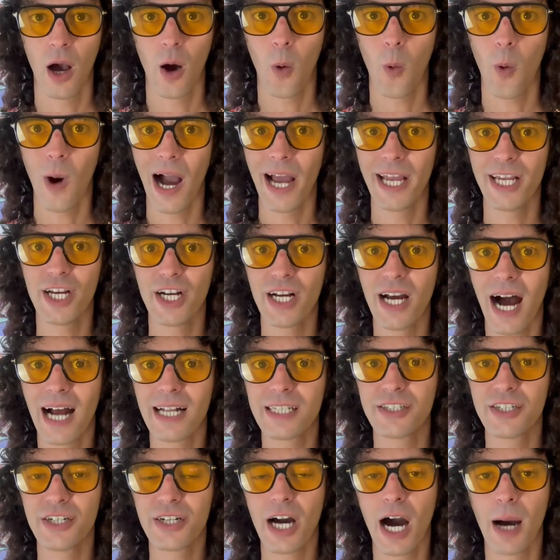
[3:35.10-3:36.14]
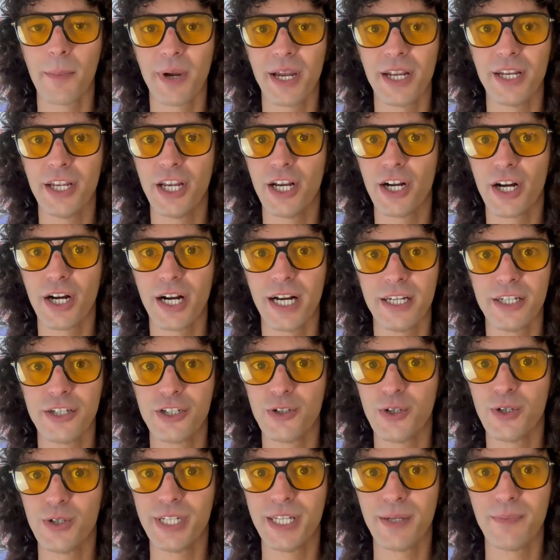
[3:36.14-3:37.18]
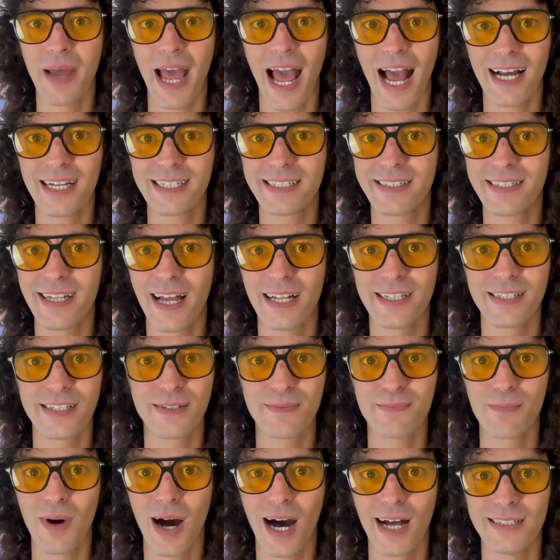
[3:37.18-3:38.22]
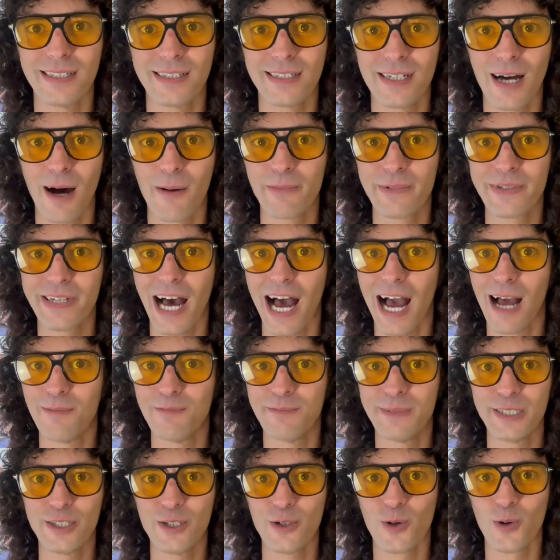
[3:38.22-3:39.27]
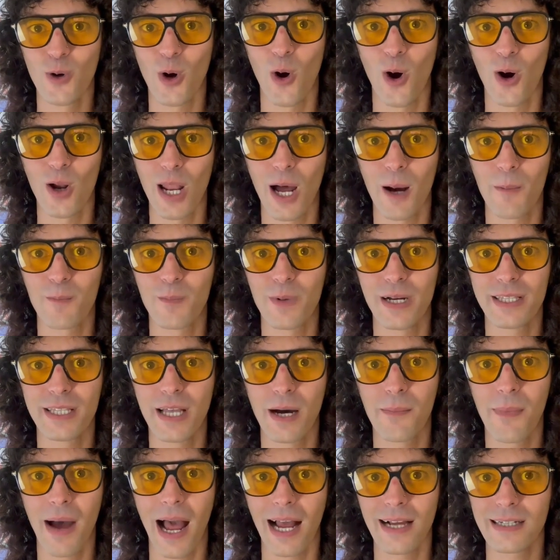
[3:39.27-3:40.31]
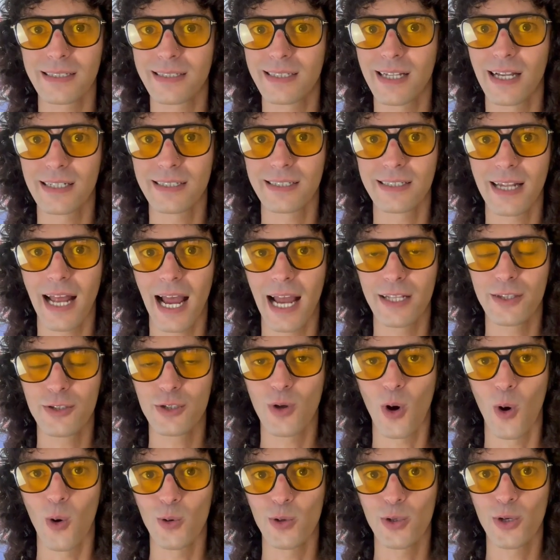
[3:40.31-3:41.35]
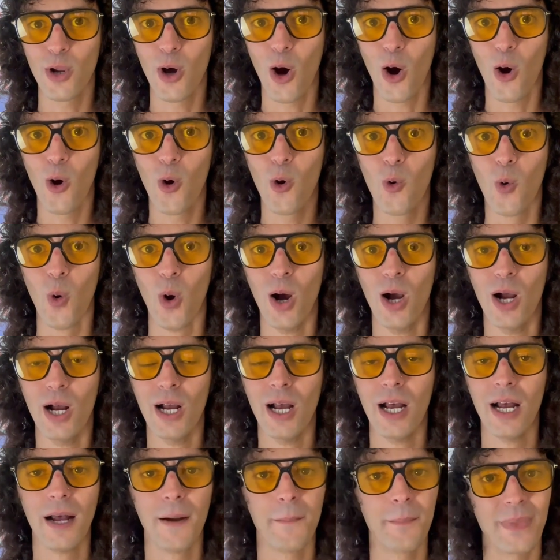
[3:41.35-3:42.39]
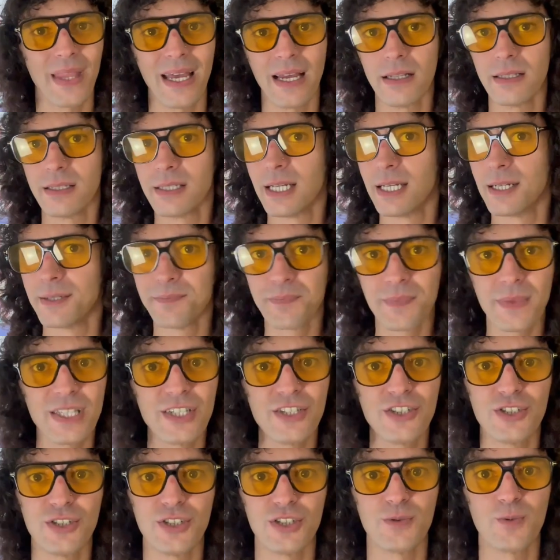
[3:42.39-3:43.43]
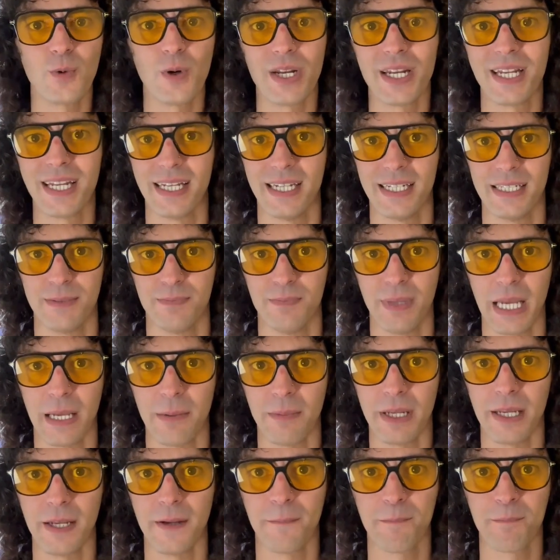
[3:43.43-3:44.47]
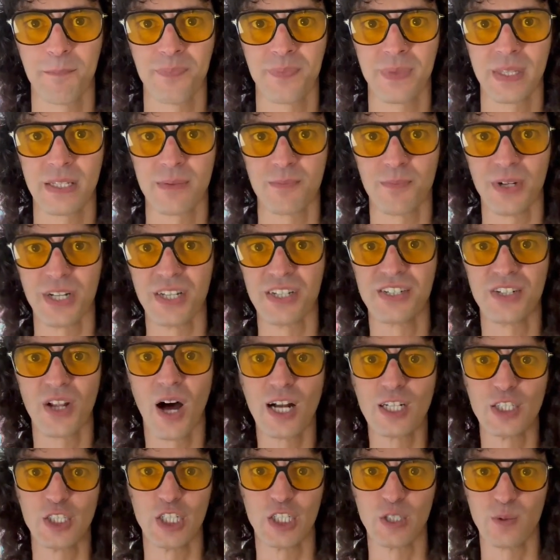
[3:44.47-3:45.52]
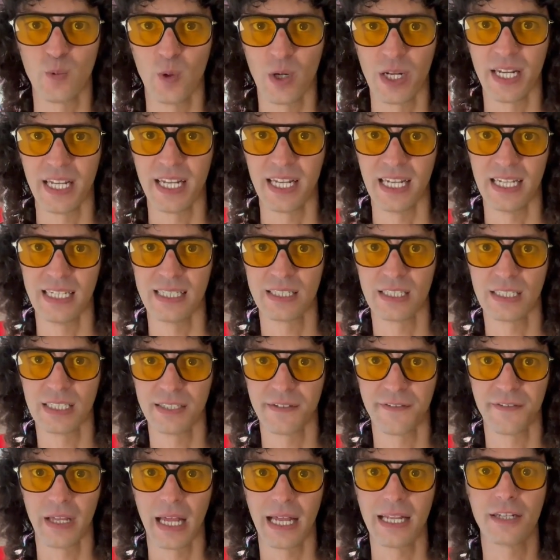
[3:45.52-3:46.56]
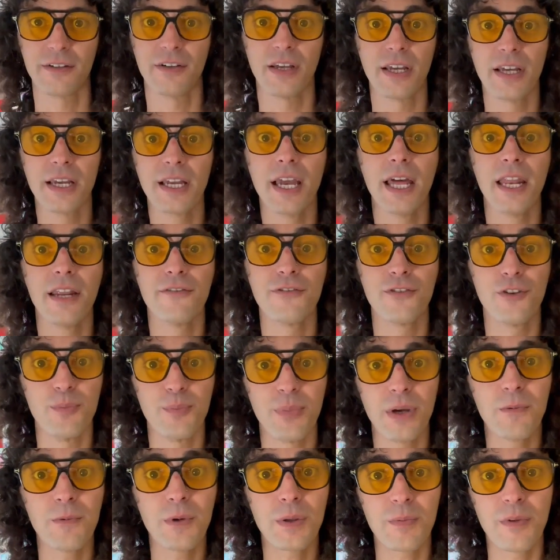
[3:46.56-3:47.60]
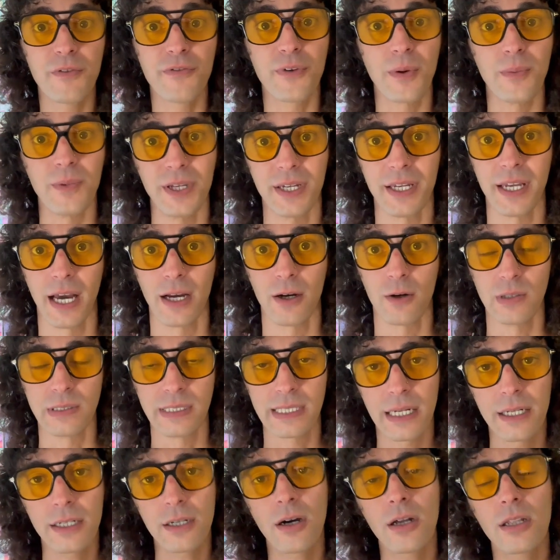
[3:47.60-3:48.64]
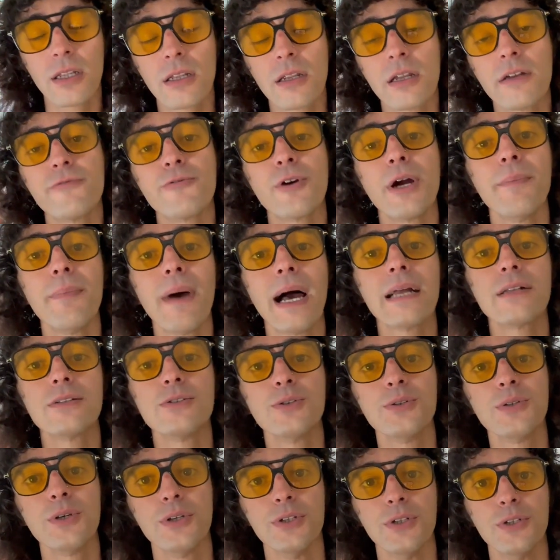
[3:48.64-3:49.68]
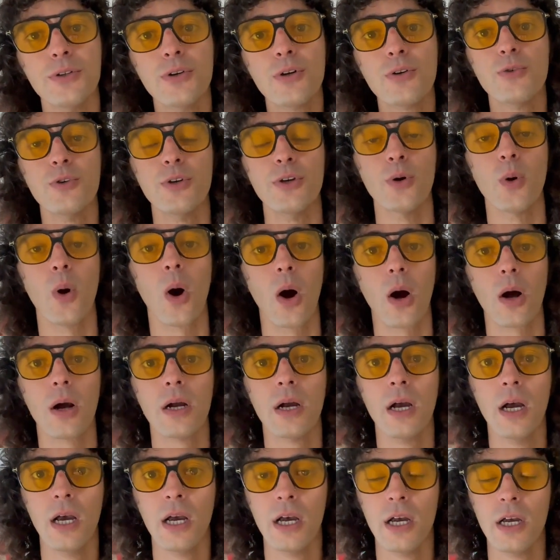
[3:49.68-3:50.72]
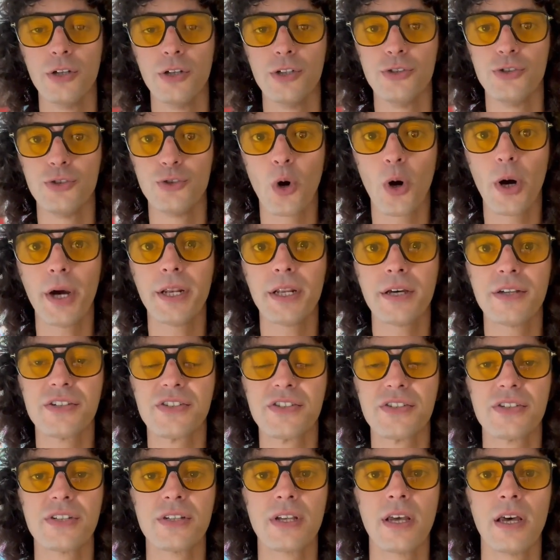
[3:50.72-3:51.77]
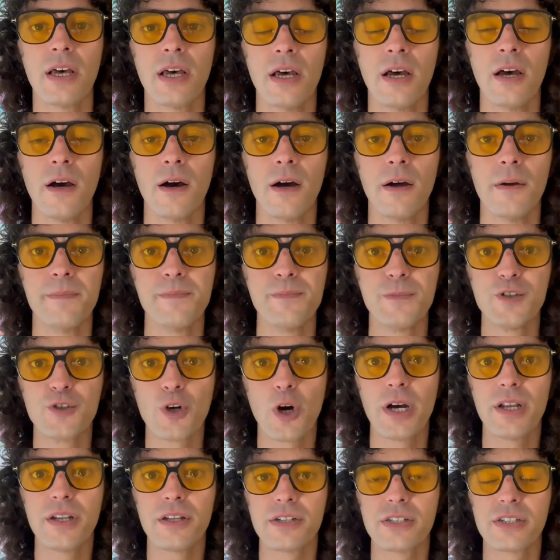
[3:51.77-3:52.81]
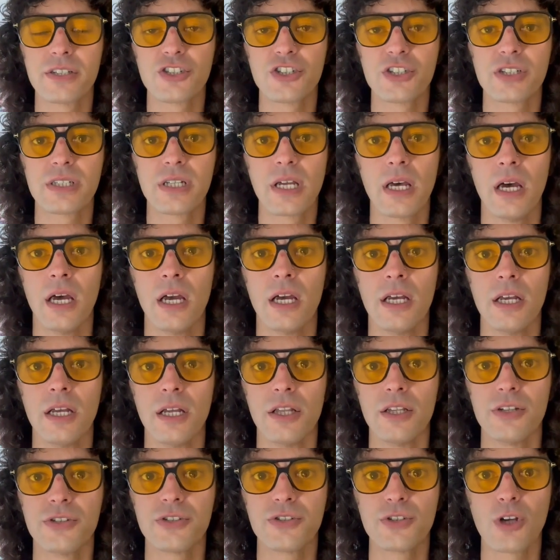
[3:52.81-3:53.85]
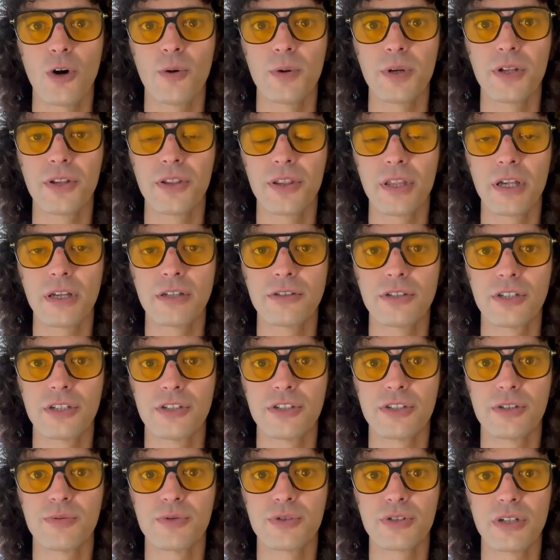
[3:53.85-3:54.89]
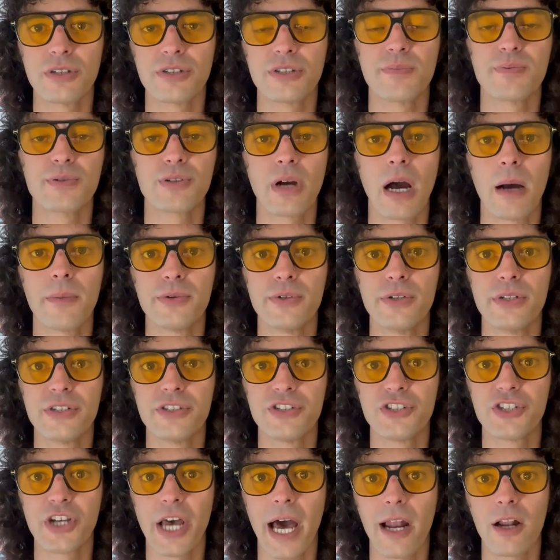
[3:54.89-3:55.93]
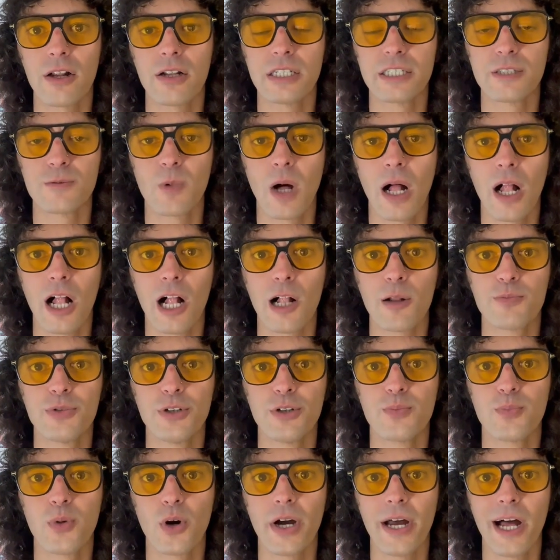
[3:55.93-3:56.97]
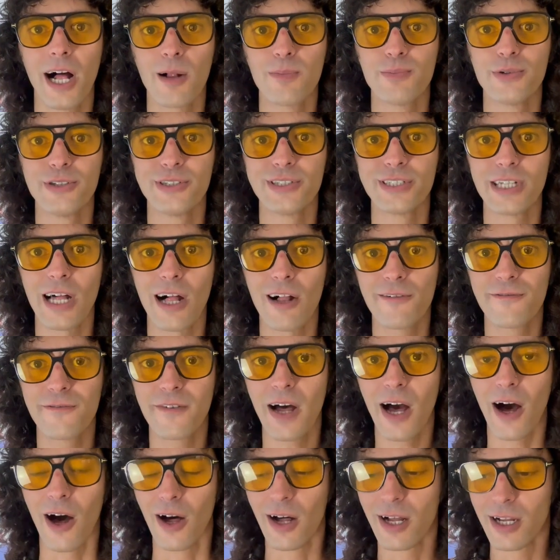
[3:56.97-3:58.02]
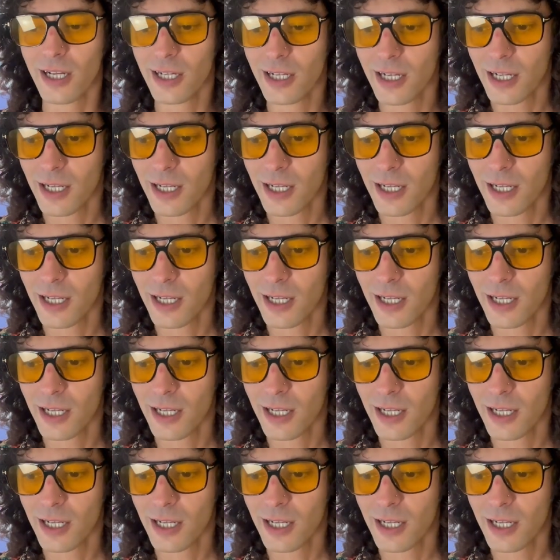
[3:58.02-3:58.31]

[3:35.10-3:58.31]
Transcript: why you got to come in here and do the accents, man. Sometimes you roll up with them accents and I don't know. Uh, it's just what it is, baby. But it's not just what it is. Because if, if you've been with me from the get-go, sending all the love right back to you. You know who you are. Join us. Join us. Just like, there's so many things you can subscribe, subscribe to this channel as well. Help your boy, help yourself out.